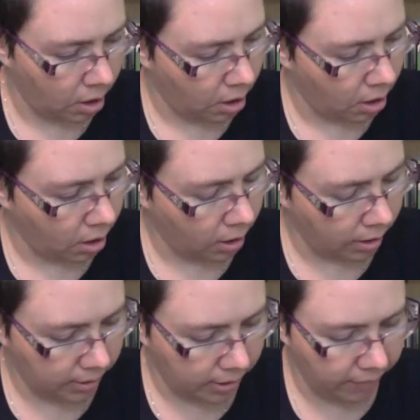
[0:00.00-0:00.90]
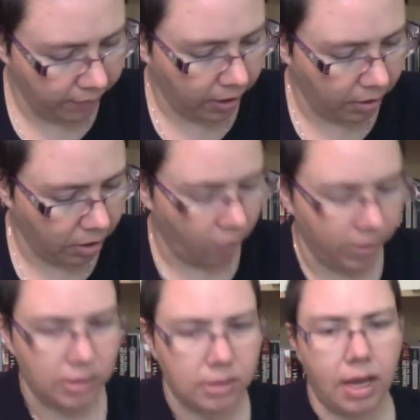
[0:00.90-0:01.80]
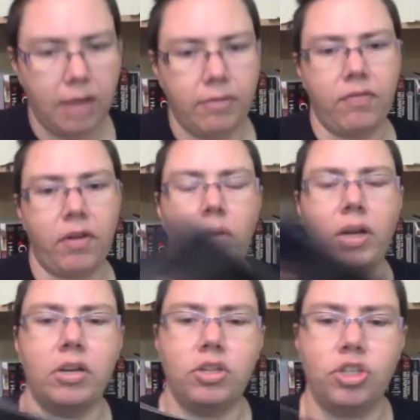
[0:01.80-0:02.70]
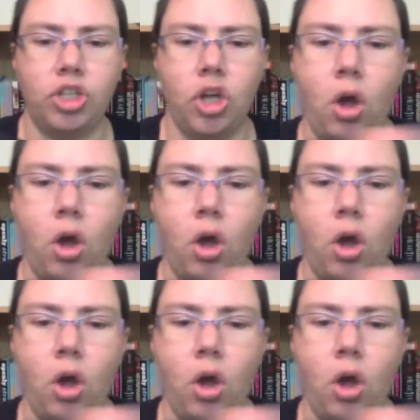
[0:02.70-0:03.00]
Let's see if I can, oh, this is kind of a fun one. Here's Cho